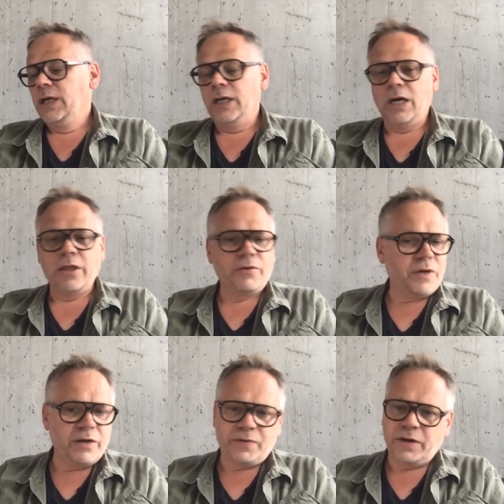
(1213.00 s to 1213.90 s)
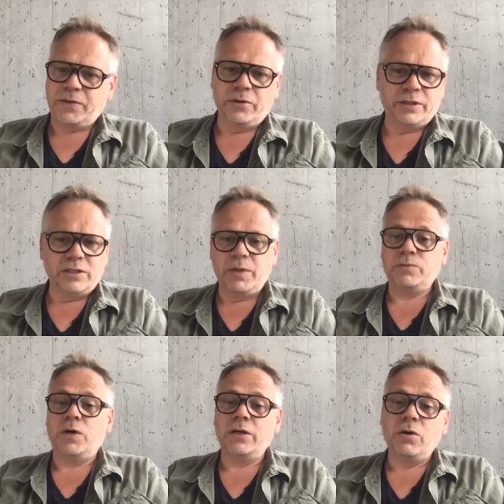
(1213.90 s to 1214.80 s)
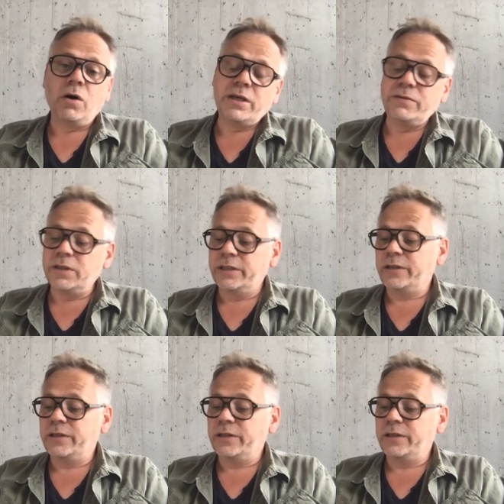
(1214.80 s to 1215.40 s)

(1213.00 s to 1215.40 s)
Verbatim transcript: uh, other five five thirteens Max One, or even I,